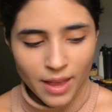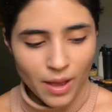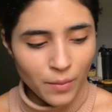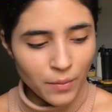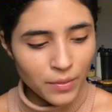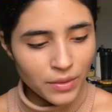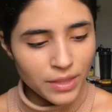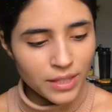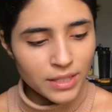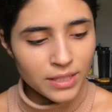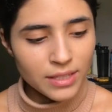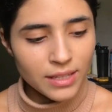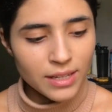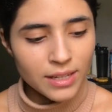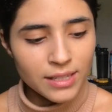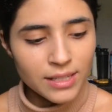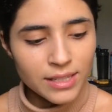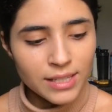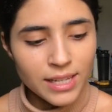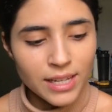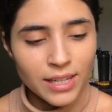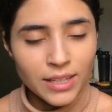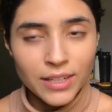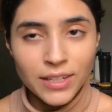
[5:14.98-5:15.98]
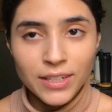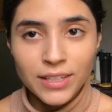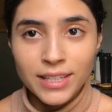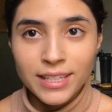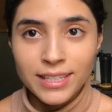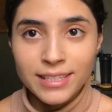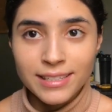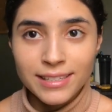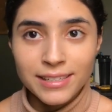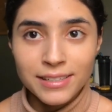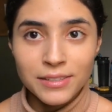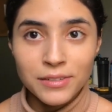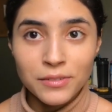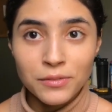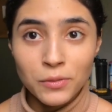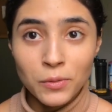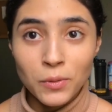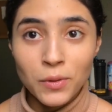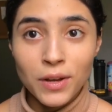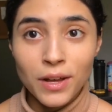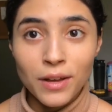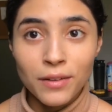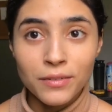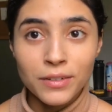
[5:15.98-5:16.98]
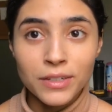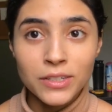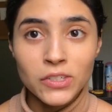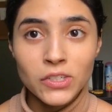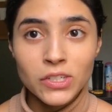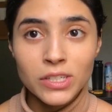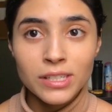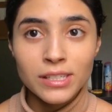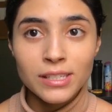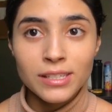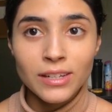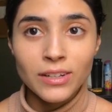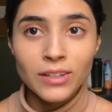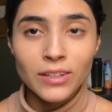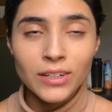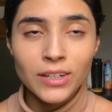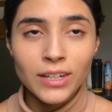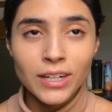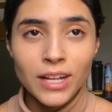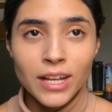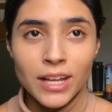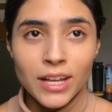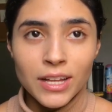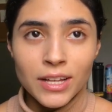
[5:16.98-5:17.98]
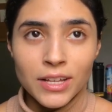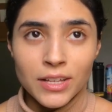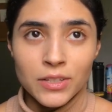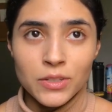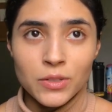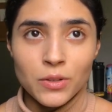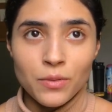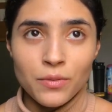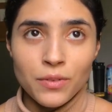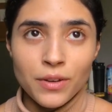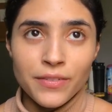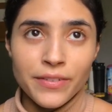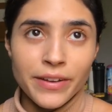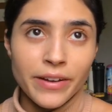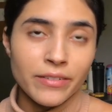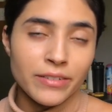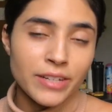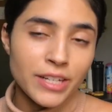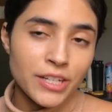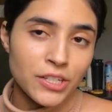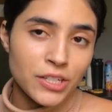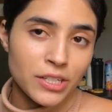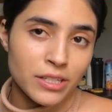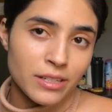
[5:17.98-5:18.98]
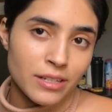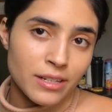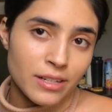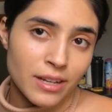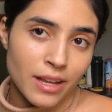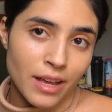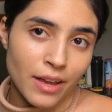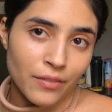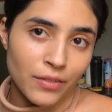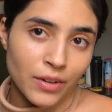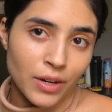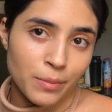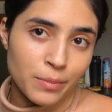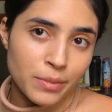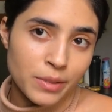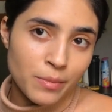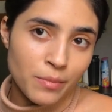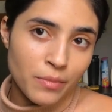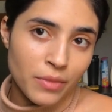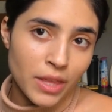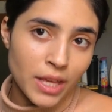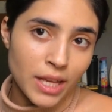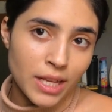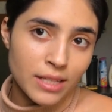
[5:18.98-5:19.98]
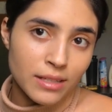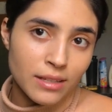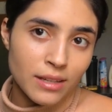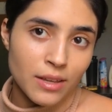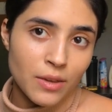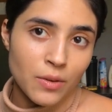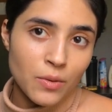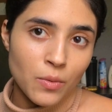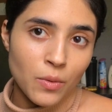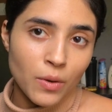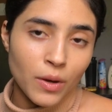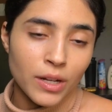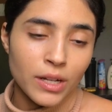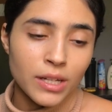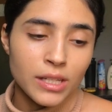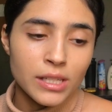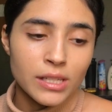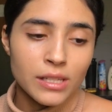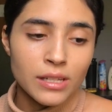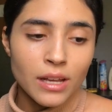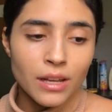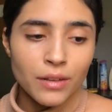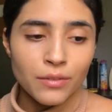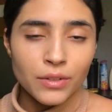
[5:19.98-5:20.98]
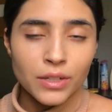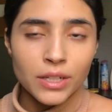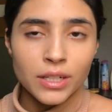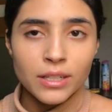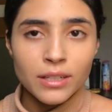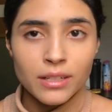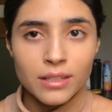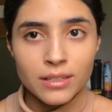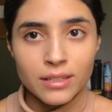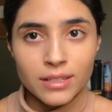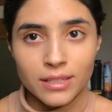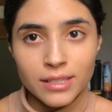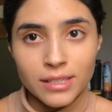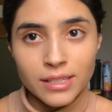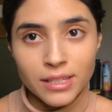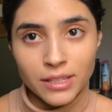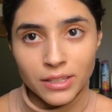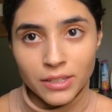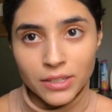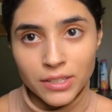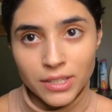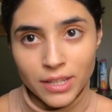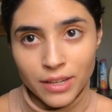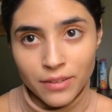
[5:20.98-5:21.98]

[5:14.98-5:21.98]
Now with this concealer, this is a full coverage concealer, so if your foundation didn't cover up some things that you want it to cover, this concealer